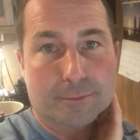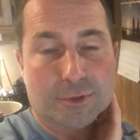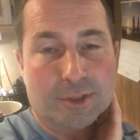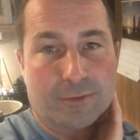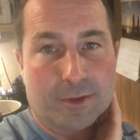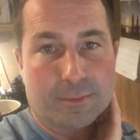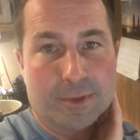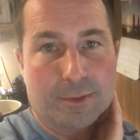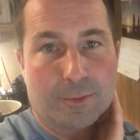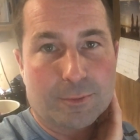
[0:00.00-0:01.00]
Stuff that
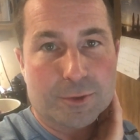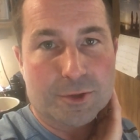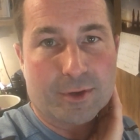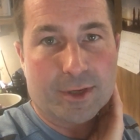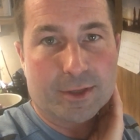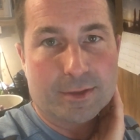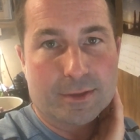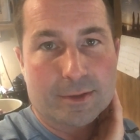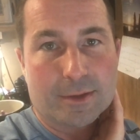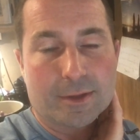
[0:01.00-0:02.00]
need to be refrigerated.
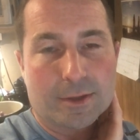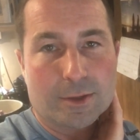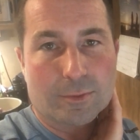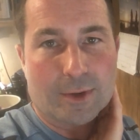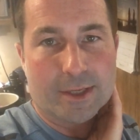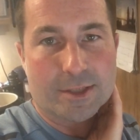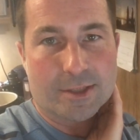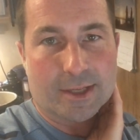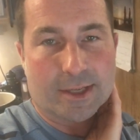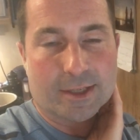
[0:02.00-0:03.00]
You know, rice,
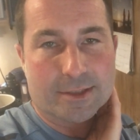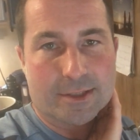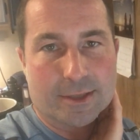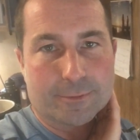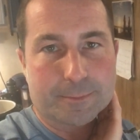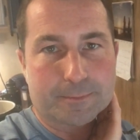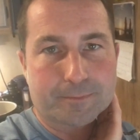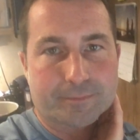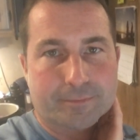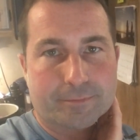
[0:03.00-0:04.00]
that kind of stuff.
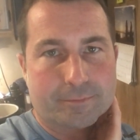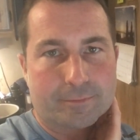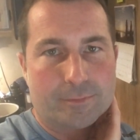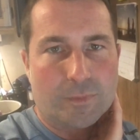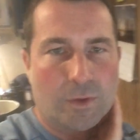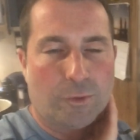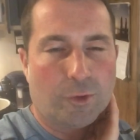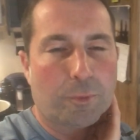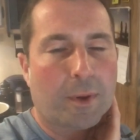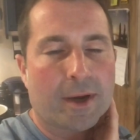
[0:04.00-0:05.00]
So
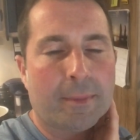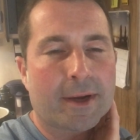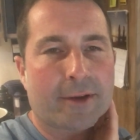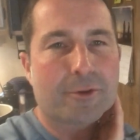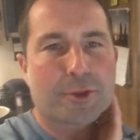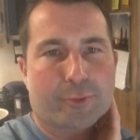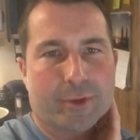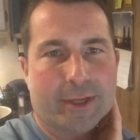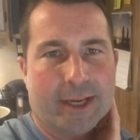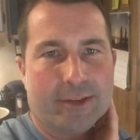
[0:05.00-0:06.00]
it's probably about every 3
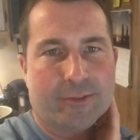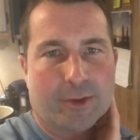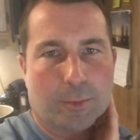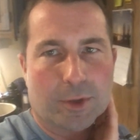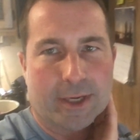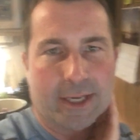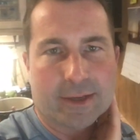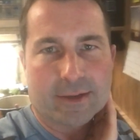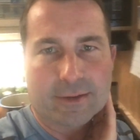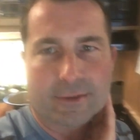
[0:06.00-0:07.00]
days that we're
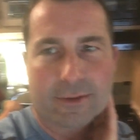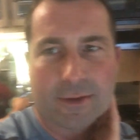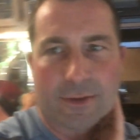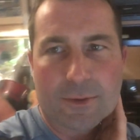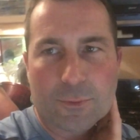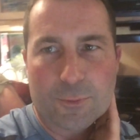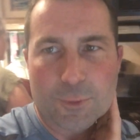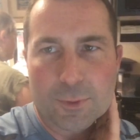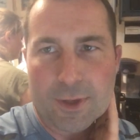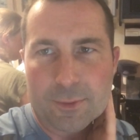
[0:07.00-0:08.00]
getting
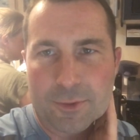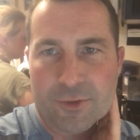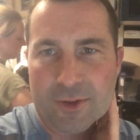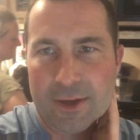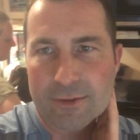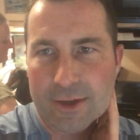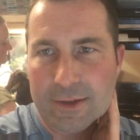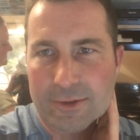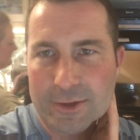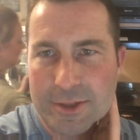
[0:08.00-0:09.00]
food, I would say, right,
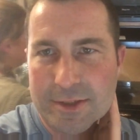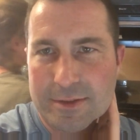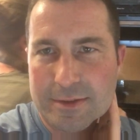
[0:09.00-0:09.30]
Chris?